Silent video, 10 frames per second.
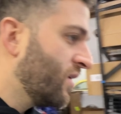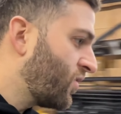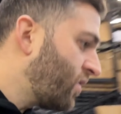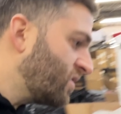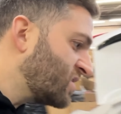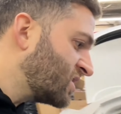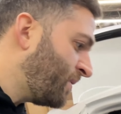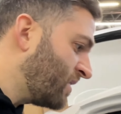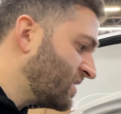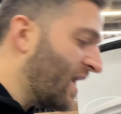360
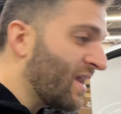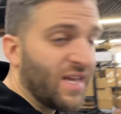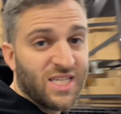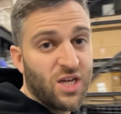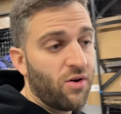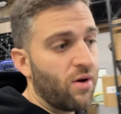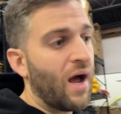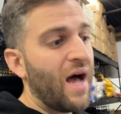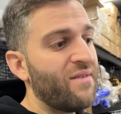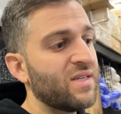pounds out of the interior.
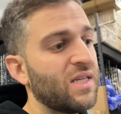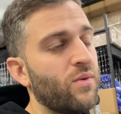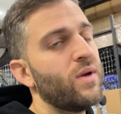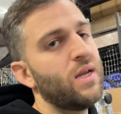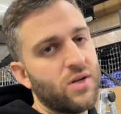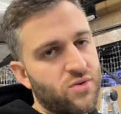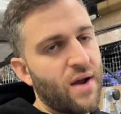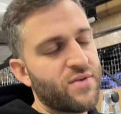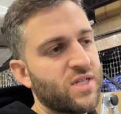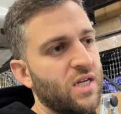Obviously, we need a
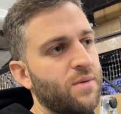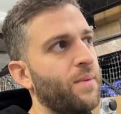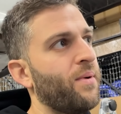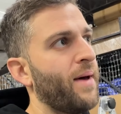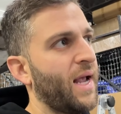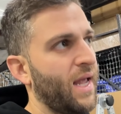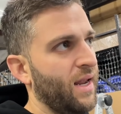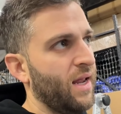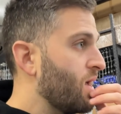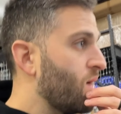driver's seat to be put back in
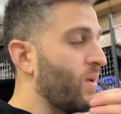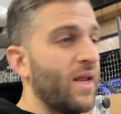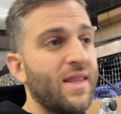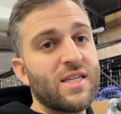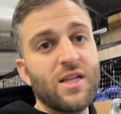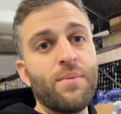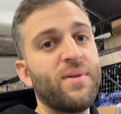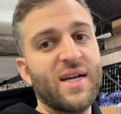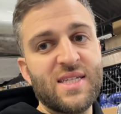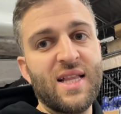it. We need these little
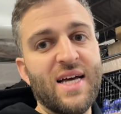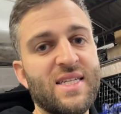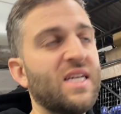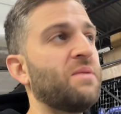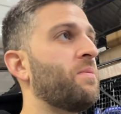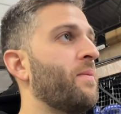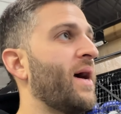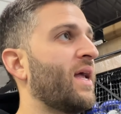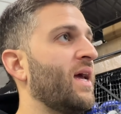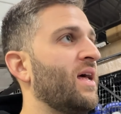plexiglass things to be put
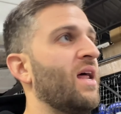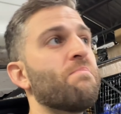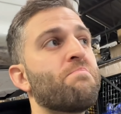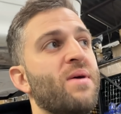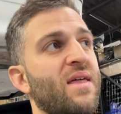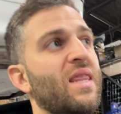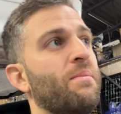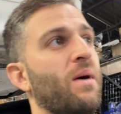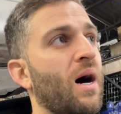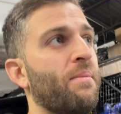back in it and pin
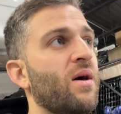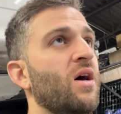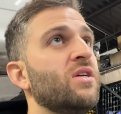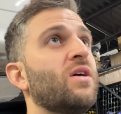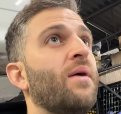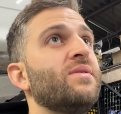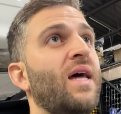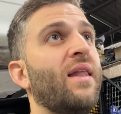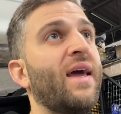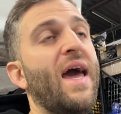them up. So I would
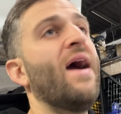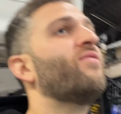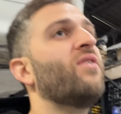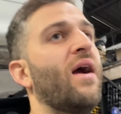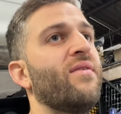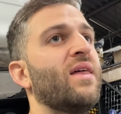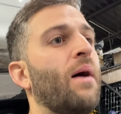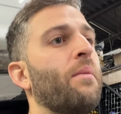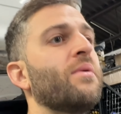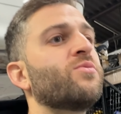say, like, after everything,
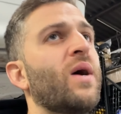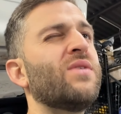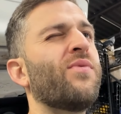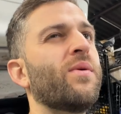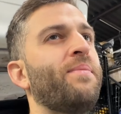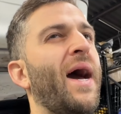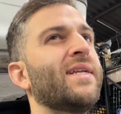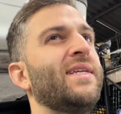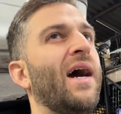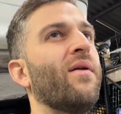I'm gonna be surprised if we're
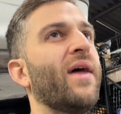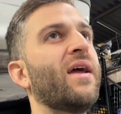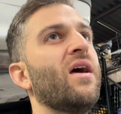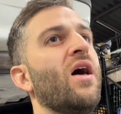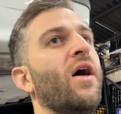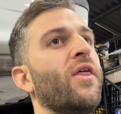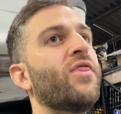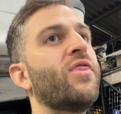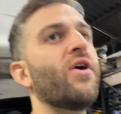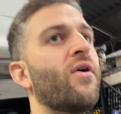back down like
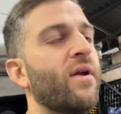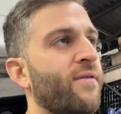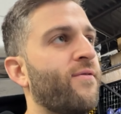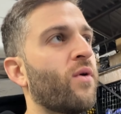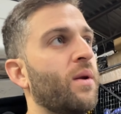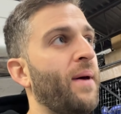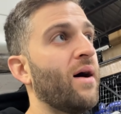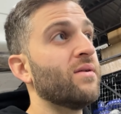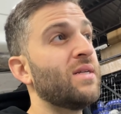30 to 40 pounds.